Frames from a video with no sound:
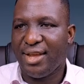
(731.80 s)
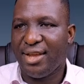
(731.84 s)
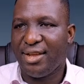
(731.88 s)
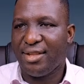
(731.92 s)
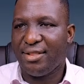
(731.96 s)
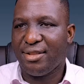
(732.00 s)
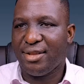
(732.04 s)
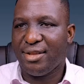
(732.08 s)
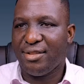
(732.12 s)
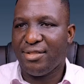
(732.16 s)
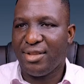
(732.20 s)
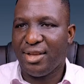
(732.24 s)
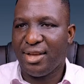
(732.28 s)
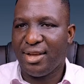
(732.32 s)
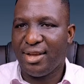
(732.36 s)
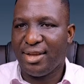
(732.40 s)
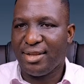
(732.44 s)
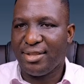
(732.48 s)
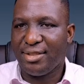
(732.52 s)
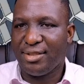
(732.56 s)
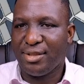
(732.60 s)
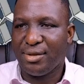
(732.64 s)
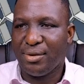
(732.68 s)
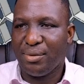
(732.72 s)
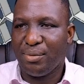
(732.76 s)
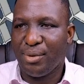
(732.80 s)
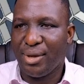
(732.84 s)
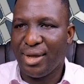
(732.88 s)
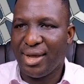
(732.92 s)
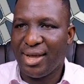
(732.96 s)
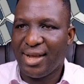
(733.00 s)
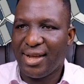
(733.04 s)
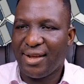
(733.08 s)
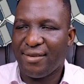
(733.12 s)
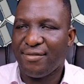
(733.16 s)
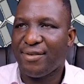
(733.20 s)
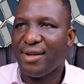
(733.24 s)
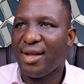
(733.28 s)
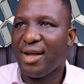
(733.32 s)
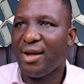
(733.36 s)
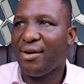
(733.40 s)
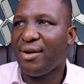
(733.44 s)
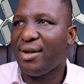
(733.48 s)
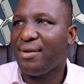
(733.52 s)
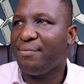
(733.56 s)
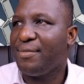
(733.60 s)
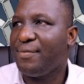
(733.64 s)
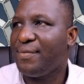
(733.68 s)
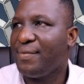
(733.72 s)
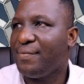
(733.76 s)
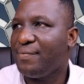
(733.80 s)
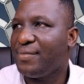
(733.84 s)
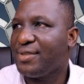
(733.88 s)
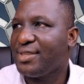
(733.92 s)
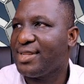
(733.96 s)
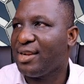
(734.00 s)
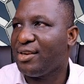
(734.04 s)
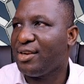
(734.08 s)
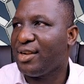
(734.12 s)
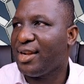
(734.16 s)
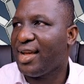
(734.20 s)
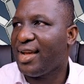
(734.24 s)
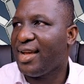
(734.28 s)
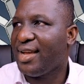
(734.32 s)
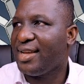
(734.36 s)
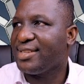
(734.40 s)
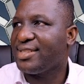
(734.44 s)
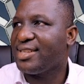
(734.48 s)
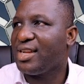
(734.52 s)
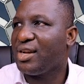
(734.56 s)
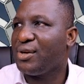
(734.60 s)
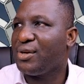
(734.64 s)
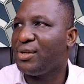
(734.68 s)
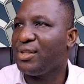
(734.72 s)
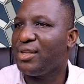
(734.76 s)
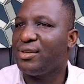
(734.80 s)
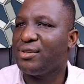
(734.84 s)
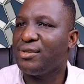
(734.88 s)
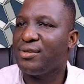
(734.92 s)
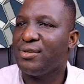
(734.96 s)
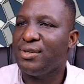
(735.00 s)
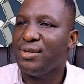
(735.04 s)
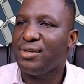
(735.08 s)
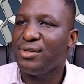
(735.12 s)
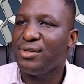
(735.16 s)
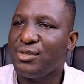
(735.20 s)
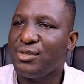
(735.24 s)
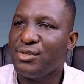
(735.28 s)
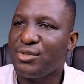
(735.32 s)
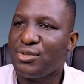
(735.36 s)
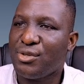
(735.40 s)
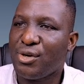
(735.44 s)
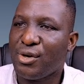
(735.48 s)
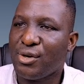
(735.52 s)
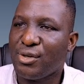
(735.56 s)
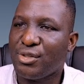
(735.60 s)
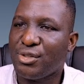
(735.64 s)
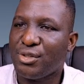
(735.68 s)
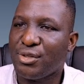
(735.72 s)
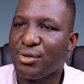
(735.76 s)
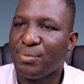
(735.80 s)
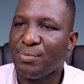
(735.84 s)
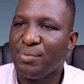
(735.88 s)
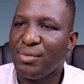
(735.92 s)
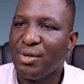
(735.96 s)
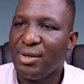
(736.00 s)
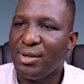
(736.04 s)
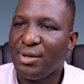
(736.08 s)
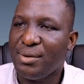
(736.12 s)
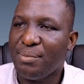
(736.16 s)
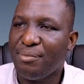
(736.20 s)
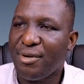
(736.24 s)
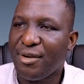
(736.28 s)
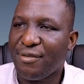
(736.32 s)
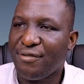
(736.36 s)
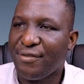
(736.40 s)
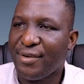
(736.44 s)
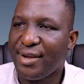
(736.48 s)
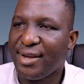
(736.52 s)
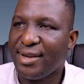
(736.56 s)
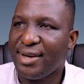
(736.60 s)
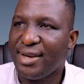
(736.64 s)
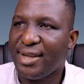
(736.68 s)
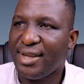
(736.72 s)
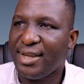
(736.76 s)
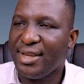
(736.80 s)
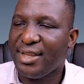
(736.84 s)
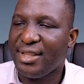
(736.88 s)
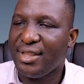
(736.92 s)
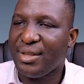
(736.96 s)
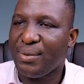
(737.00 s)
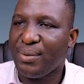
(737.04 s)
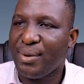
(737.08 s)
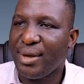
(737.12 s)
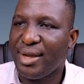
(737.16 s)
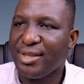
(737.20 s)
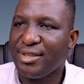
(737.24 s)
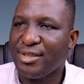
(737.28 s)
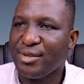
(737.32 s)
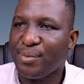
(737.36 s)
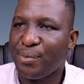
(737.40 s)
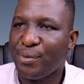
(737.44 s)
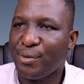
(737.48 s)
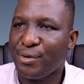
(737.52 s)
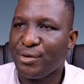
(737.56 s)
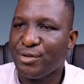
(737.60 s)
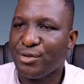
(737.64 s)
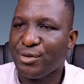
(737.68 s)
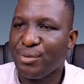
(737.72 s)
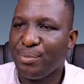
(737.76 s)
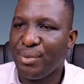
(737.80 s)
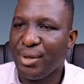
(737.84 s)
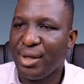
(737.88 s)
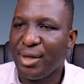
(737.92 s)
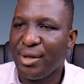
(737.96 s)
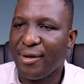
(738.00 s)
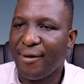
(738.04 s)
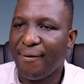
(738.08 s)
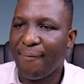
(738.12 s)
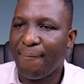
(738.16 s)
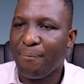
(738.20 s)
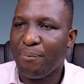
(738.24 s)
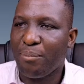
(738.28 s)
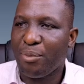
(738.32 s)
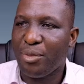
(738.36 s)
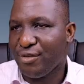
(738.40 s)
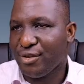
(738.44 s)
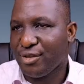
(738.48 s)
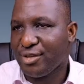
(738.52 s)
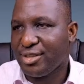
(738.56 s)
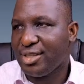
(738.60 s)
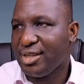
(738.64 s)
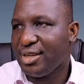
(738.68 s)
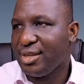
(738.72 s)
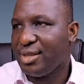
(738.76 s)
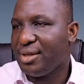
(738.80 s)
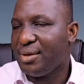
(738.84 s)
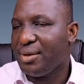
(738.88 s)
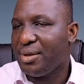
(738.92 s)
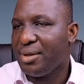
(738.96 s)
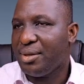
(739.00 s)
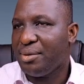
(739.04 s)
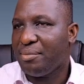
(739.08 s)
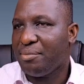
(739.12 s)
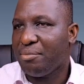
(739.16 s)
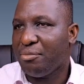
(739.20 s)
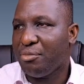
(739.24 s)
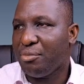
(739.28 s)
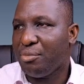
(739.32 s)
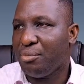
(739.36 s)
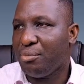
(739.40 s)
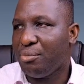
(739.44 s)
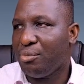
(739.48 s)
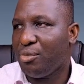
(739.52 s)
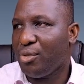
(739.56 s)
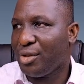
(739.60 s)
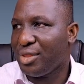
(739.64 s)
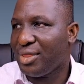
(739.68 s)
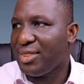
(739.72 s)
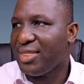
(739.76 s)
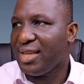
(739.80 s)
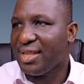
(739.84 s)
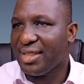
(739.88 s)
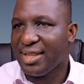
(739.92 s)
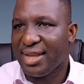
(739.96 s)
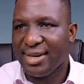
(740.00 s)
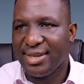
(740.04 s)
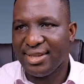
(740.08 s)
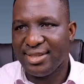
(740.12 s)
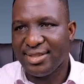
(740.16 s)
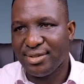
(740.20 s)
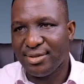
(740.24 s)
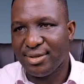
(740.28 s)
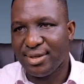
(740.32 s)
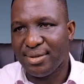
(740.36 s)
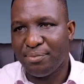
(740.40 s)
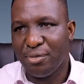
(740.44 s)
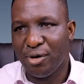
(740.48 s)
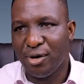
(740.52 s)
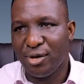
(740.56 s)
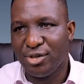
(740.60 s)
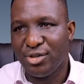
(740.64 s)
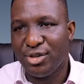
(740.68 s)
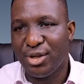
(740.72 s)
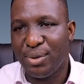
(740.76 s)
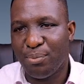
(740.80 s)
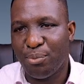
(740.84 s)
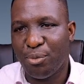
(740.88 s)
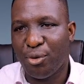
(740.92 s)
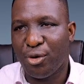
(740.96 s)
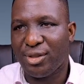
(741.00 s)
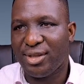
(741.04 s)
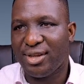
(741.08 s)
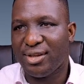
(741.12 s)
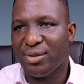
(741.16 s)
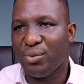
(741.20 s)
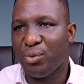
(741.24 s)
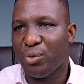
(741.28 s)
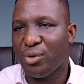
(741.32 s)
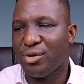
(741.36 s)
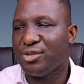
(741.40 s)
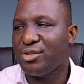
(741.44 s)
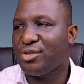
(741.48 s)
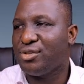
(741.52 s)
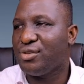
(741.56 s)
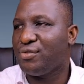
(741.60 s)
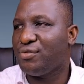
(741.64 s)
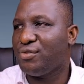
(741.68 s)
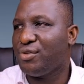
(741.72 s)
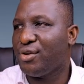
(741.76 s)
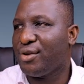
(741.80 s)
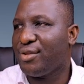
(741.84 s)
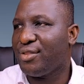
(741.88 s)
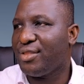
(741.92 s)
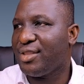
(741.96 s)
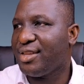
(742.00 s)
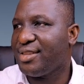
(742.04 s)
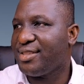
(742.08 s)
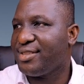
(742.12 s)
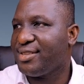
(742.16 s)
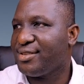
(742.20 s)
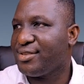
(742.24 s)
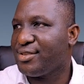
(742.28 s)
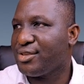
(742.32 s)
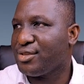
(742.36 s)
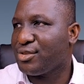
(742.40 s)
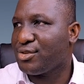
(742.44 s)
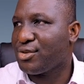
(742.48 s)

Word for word: then in the end we have our cellular hexagonal structure perfectly in the way it's supposed to be. Obviously, one thing that is also important once you've done this is to